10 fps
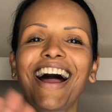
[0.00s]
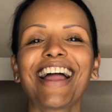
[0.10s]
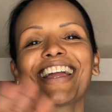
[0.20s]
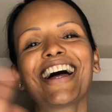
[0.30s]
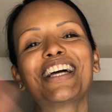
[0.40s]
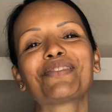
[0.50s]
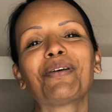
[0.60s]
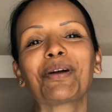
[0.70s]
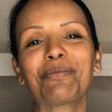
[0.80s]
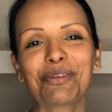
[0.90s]
Hi guys,
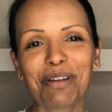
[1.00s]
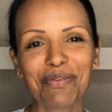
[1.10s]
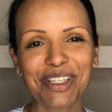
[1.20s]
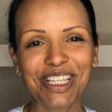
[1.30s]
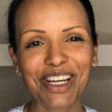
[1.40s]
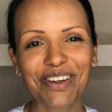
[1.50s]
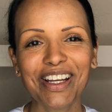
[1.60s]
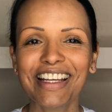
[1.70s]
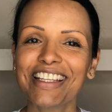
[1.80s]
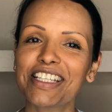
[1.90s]
welcome to my video.
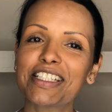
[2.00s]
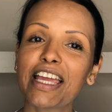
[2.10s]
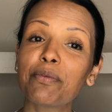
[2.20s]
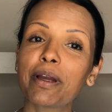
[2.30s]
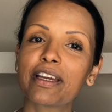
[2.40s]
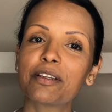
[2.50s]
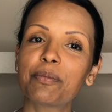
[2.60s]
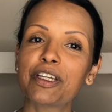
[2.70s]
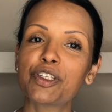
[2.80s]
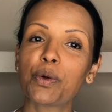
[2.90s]
Today we're going to
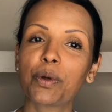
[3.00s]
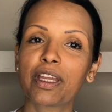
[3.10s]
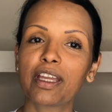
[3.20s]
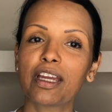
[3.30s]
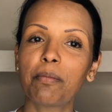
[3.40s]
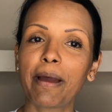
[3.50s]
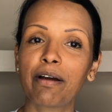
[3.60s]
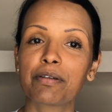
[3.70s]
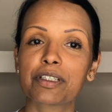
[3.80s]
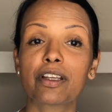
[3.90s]
be talking
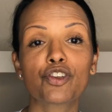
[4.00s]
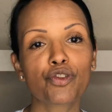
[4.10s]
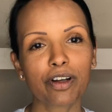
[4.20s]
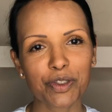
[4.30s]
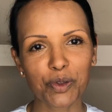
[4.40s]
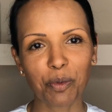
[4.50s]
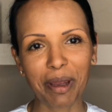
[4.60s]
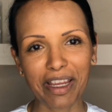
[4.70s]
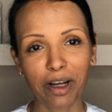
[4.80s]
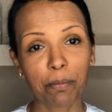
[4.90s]
about drugstore
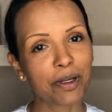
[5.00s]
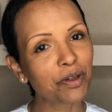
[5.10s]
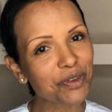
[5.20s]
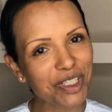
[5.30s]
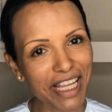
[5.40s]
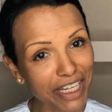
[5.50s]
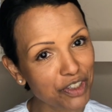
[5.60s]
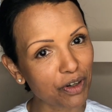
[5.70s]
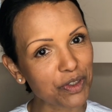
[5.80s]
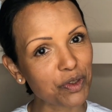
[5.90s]
makeup, but not just any
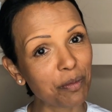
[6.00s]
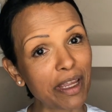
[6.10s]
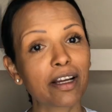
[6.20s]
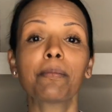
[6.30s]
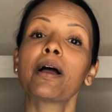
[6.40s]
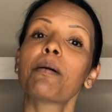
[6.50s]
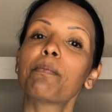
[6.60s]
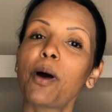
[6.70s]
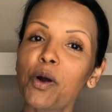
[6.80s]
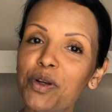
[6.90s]
drugstore makeup,
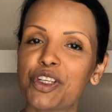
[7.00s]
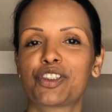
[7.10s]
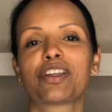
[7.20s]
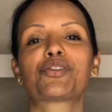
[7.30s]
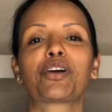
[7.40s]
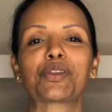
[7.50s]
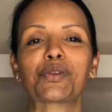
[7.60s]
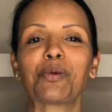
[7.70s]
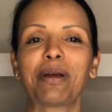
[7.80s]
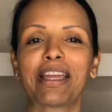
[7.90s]
Polish
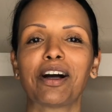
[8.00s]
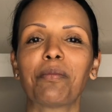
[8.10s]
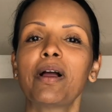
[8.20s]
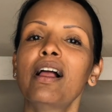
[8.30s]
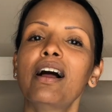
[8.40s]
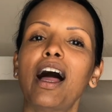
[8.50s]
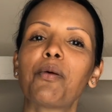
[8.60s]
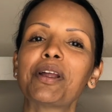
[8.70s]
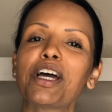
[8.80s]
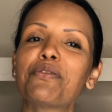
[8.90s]
drugstore makeup. I
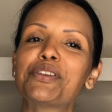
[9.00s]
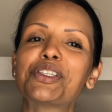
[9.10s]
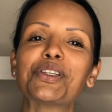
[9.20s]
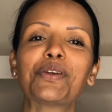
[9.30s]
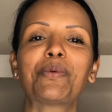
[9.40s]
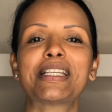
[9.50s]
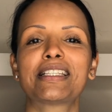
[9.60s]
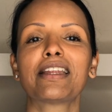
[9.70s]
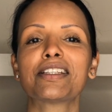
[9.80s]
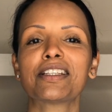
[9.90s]
went over to
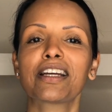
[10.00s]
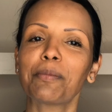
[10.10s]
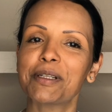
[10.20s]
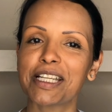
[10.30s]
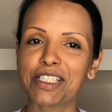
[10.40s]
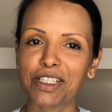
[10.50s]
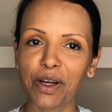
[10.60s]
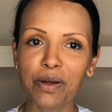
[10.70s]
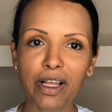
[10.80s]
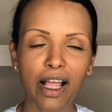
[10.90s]
West London a couple of days
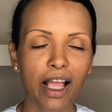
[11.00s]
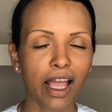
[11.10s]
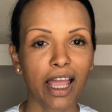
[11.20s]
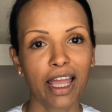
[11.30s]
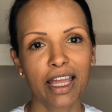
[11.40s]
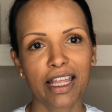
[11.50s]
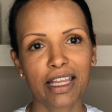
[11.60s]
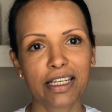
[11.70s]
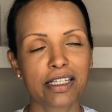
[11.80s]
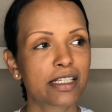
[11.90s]
ago
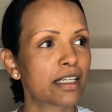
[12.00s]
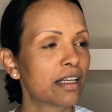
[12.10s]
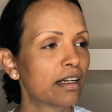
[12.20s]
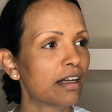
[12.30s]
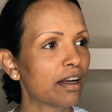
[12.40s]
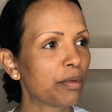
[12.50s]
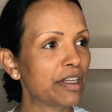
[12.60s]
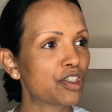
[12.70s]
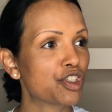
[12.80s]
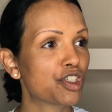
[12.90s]
and I
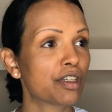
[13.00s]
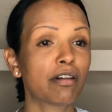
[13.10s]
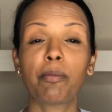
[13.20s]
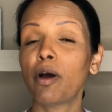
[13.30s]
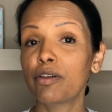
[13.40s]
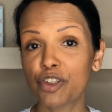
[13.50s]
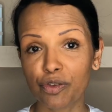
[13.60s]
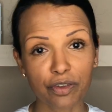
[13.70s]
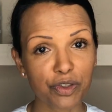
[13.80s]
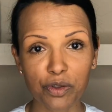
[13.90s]
went to a Polish
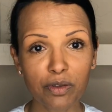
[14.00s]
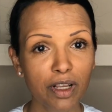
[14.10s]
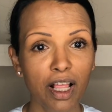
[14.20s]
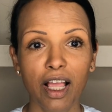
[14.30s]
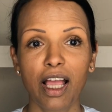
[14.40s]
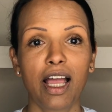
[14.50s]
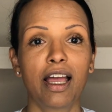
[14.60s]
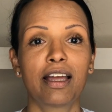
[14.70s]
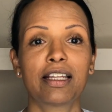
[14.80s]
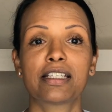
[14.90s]
drugstore
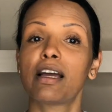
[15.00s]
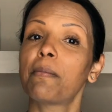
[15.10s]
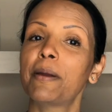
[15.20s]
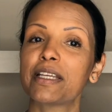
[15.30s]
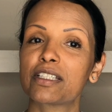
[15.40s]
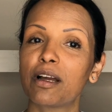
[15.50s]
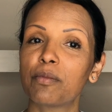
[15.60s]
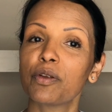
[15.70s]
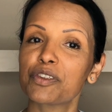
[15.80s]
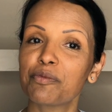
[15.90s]
and I picked
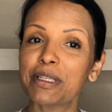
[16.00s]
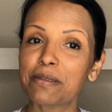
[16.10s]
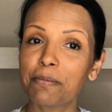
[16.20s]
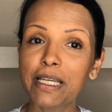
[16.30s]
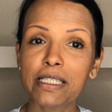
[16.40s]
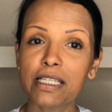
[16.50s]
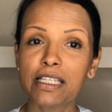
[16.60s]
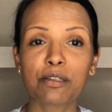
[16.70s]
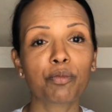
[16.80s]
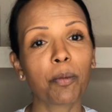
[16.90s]
up lots of bits and
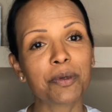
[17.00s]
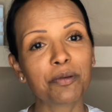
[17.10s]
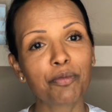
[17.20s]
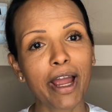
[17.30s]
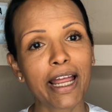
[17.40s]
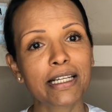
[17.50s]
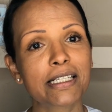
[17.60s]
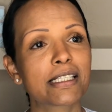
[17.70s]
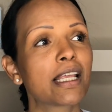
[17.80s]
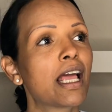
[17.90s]
pieces, some popular
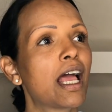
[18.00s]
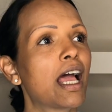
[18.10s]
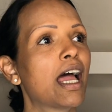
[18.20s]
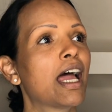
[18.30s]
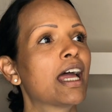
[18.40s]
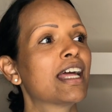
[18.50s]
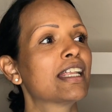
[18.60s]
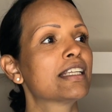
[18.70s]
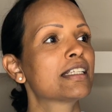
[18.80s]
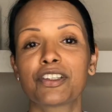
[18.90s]
brands,
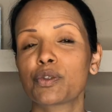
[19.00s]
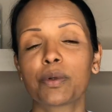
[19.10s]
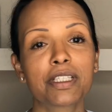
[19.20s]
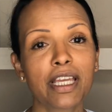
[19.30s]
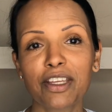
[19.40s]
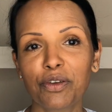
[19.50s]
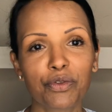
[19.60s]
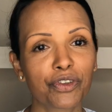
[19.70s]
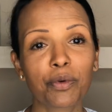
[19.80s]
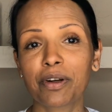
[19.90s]
and I just want to take you
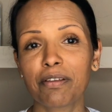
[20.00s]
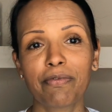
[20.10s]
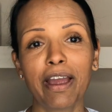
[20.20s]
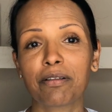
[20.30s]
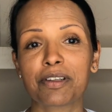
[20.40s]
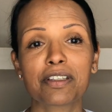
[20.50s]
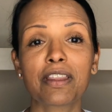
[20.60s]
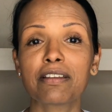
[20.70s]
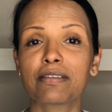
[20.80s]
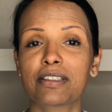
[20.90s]
through what I found.
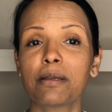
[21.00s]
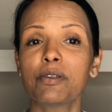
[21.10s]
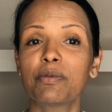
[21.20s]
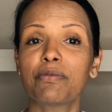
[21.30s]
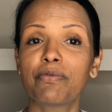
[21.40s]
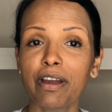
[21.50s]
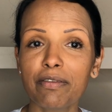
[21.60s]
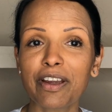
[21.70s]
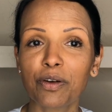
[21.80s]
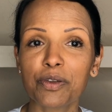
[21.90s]
They seem to be
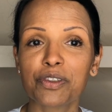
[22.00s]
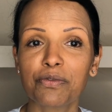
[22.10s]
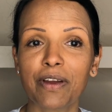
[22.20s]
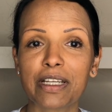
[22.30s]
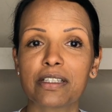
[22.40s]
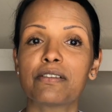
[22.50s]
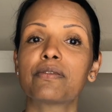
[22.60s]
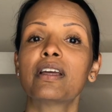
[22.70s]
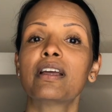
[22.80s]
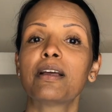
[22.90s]
very, very cost
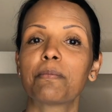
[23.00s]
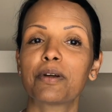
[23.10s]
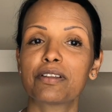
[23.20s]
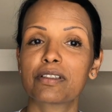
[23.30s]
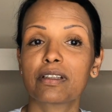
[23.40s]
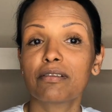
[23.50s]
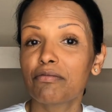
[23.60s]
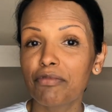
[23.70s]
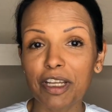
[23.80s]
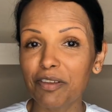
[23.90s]
effective, but
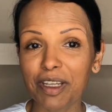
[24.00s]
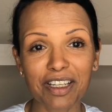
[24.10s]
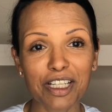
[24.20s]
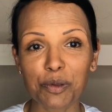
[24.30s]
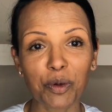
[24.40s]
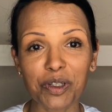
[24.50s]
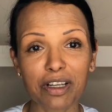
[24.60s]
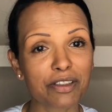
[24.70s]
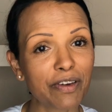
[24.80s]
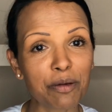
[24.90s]
really, really nice
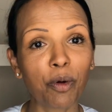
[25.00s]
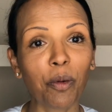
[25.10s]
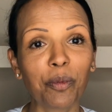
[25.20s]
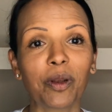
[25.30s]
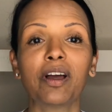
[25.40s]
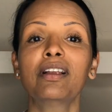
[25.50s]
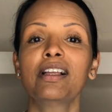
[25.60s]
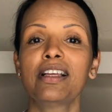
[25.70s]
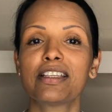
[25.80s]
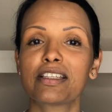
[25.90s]
products, very popular.
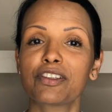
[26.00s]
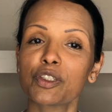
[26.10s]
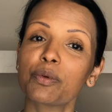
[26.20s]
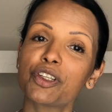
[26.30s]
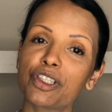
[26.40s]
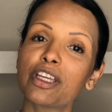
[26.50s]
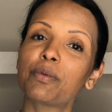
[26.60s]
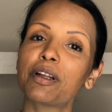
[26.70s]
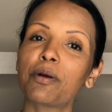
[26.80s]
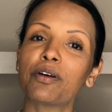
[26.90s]
So I just want to show you
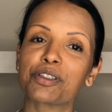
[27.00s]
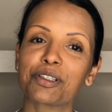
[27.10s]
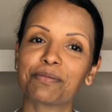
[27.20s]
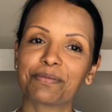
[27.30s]
what I've got.